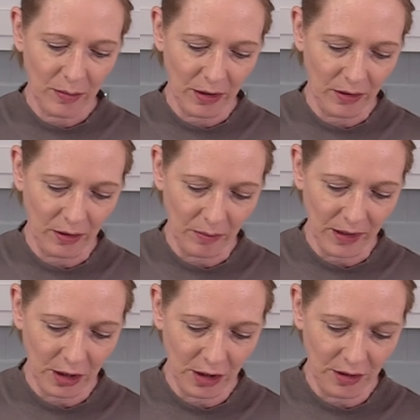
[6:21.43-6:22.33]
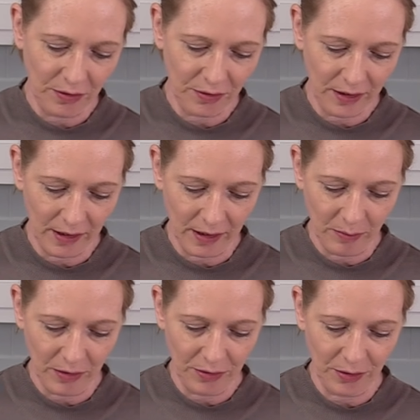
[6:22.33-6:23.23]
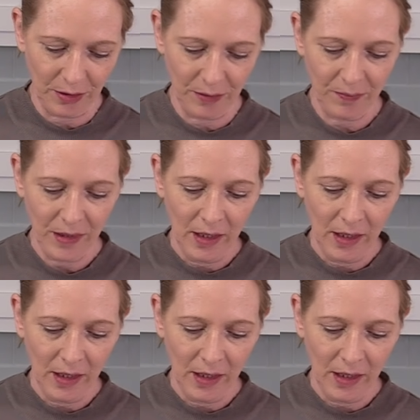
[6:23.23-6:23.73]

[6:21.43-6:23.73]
but not much different than before.